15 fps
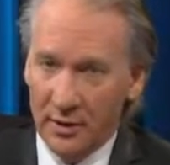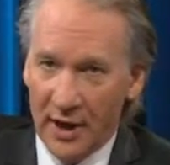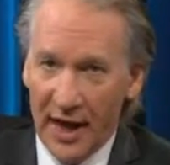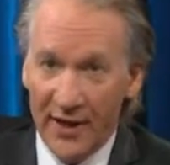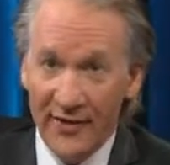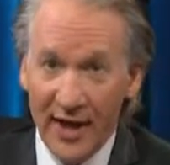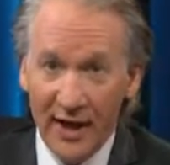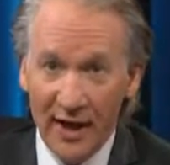
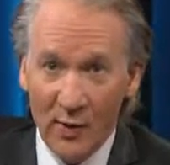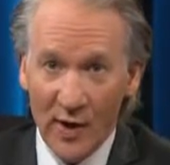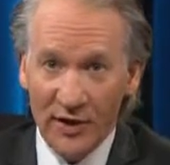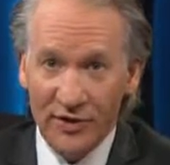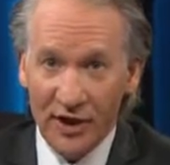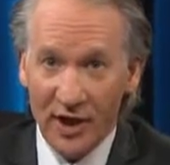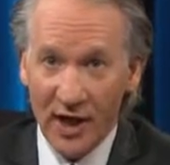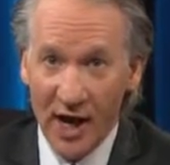And then he
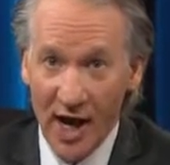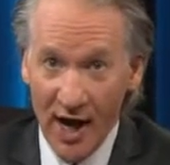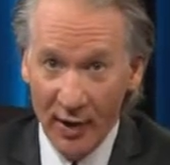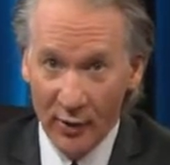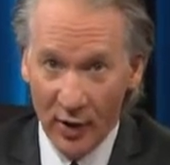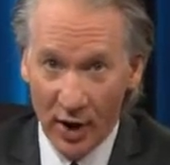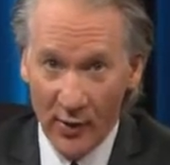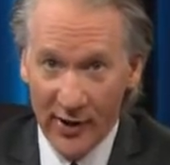went to
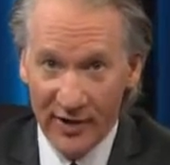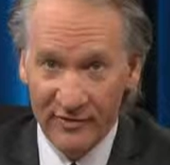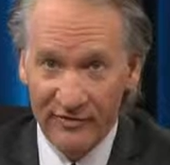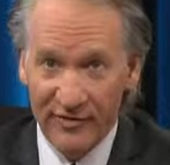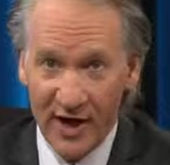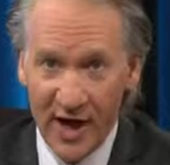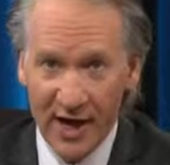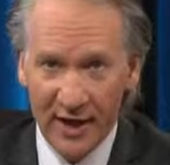Cairo and
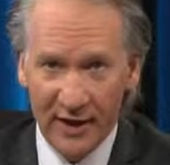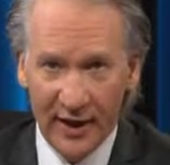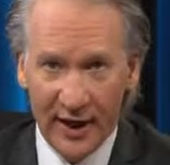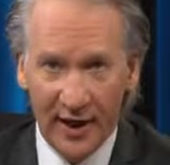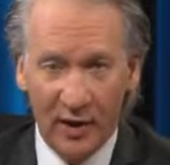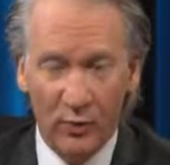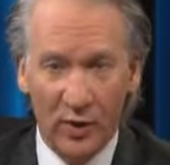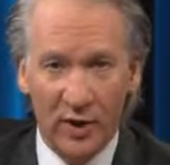
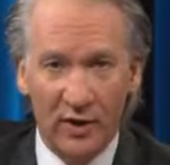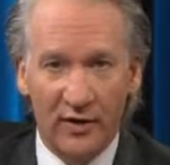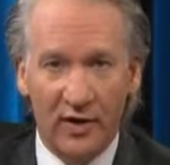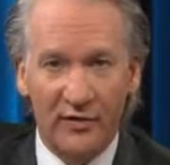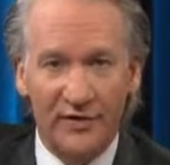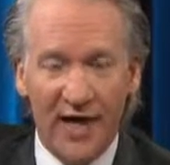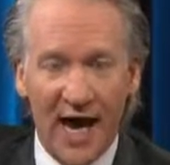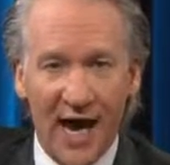violated one of
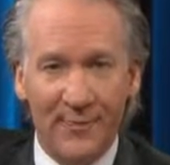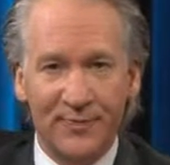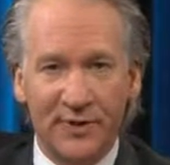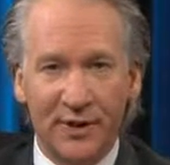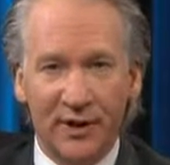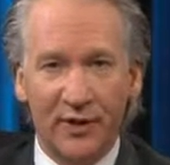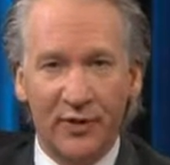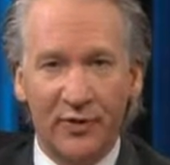those
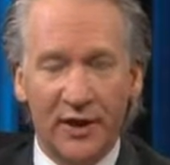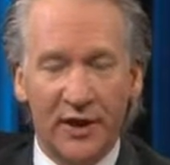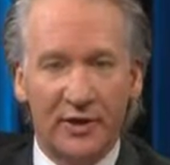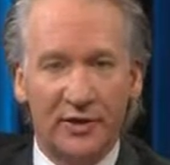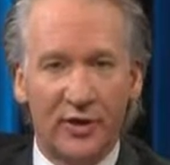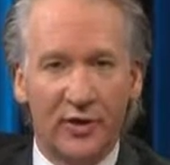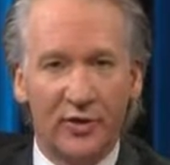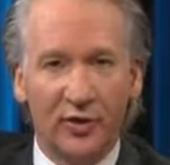absolute
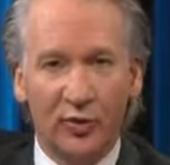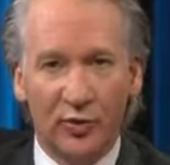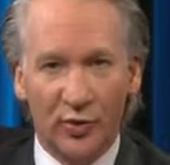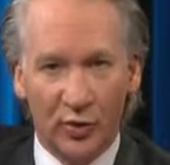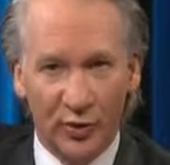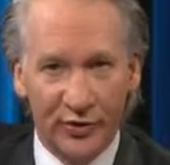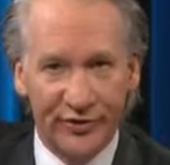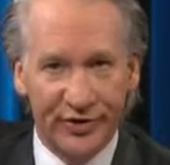eternal
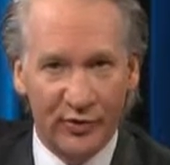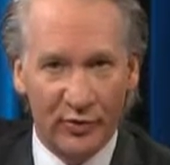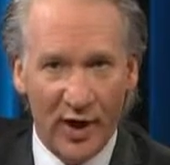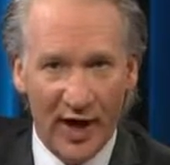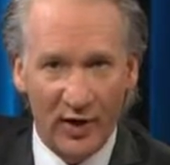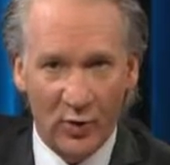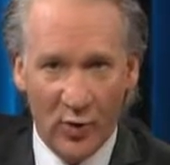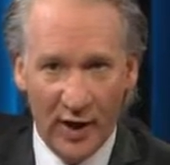rules the
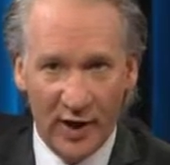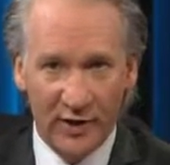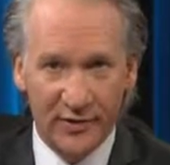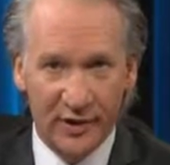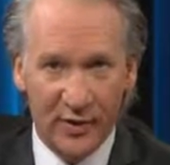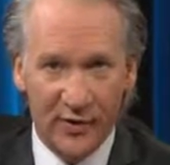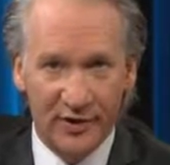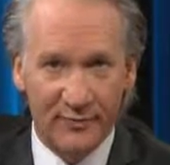right wing is
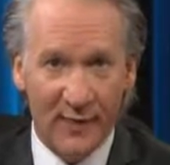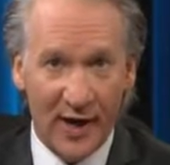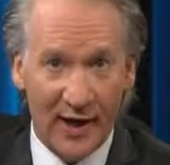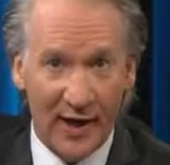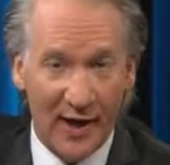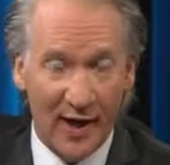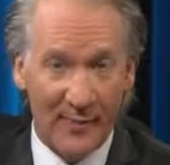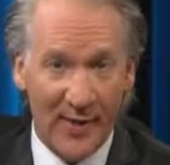always
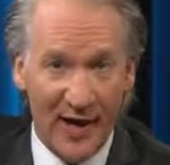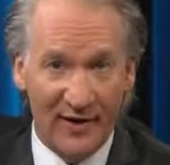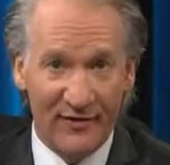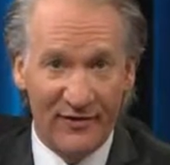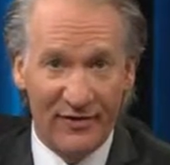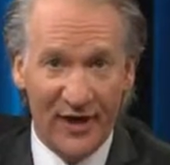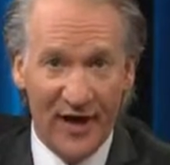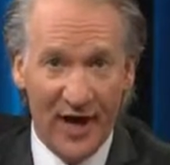making up out of
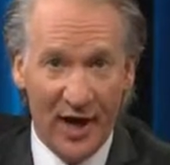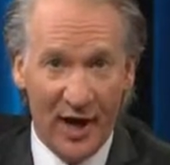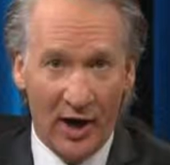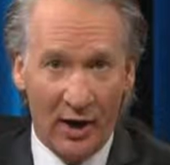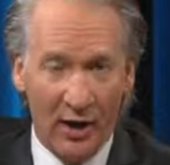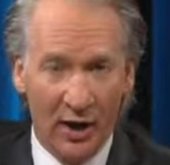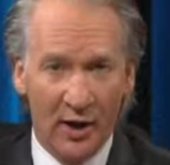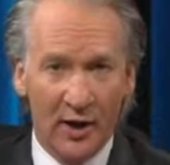thin
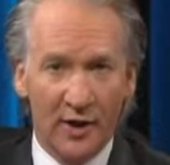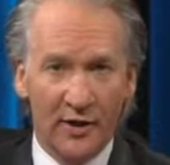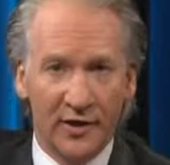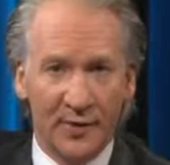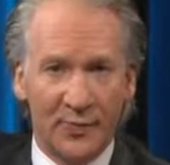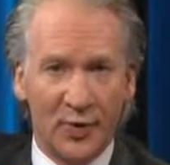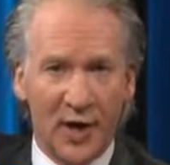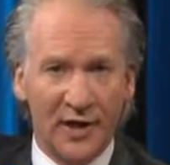air.
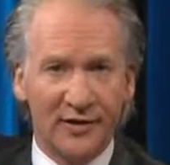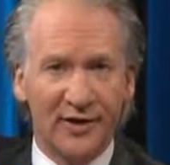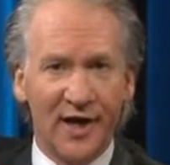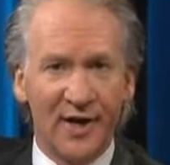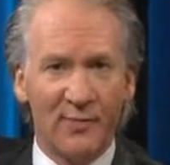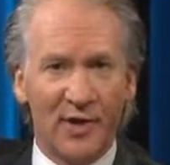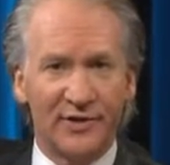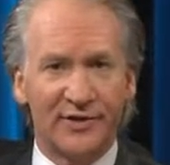The
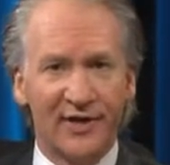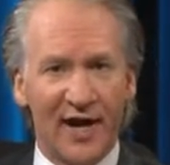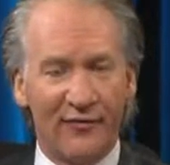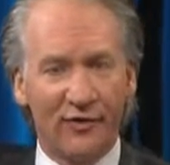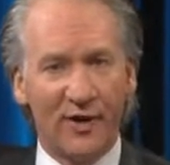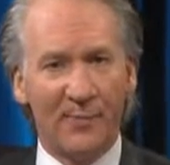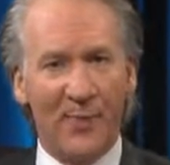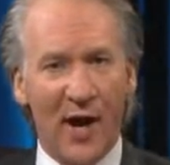president must
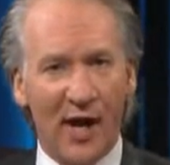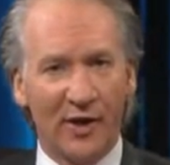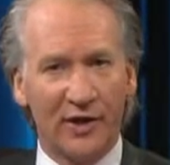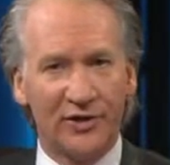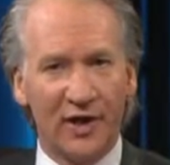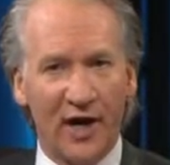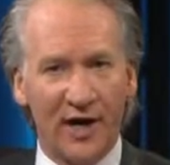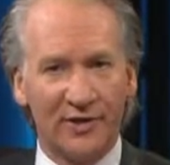never
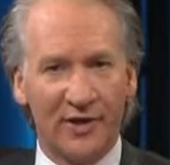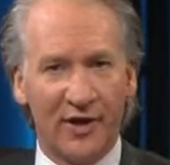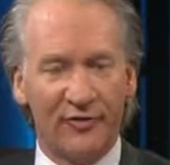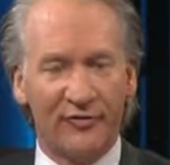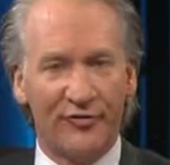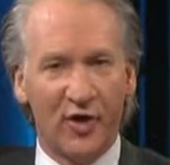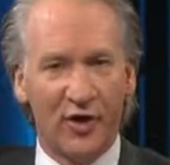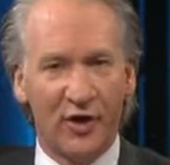apologize on
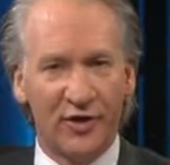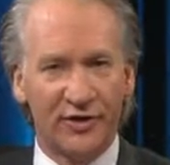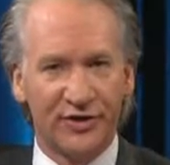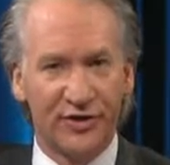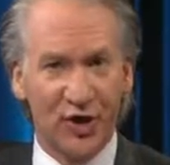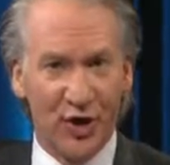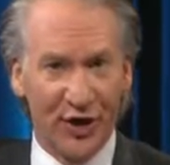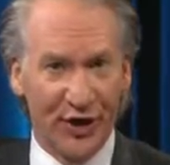foreign
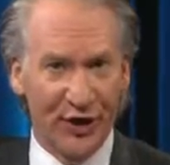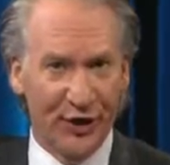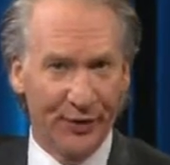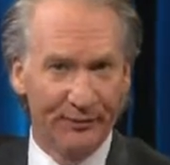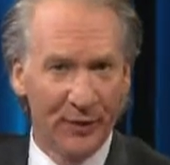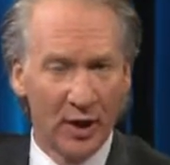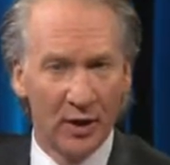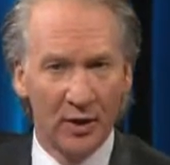soil,
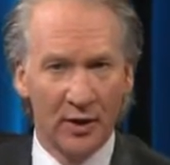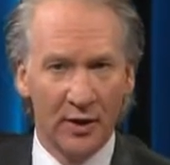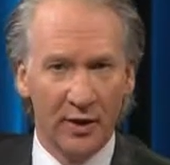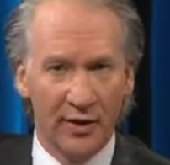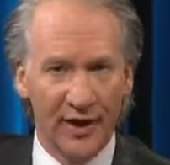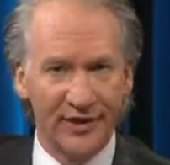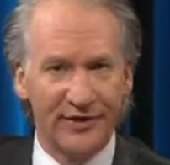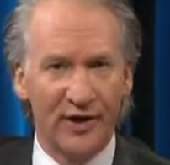
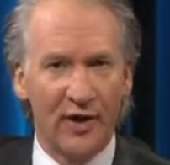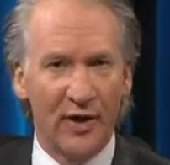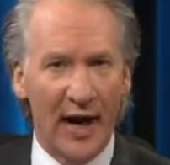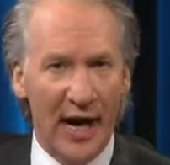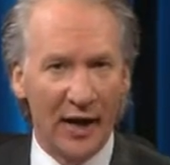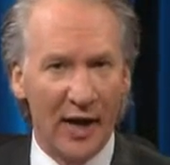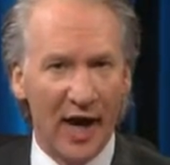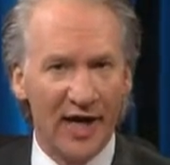lest our
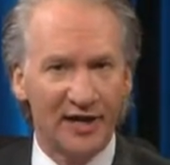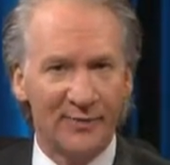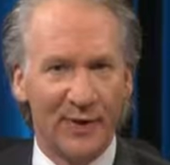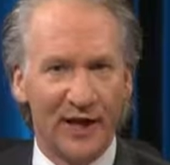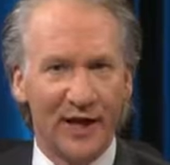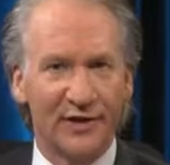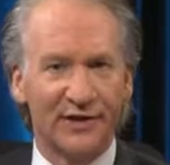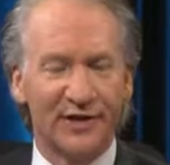allies
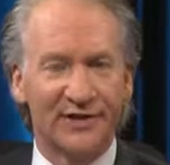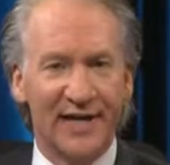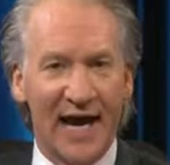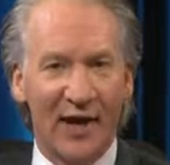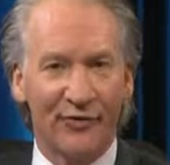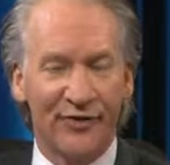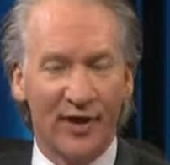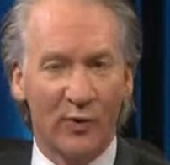begin to
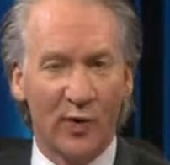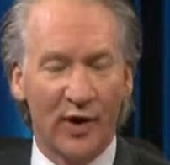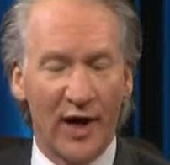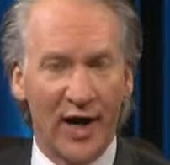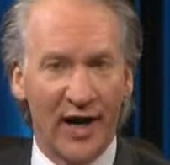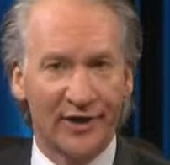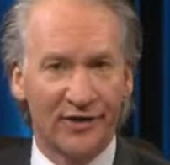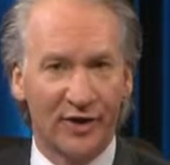doubt that we're
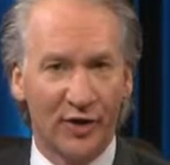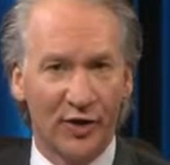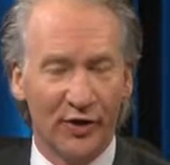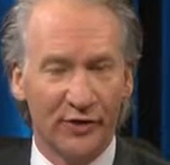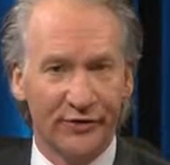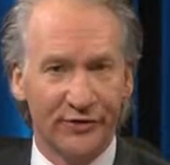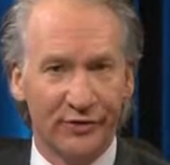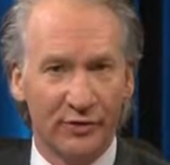
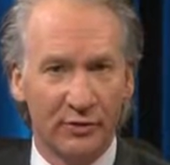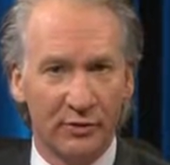assholes.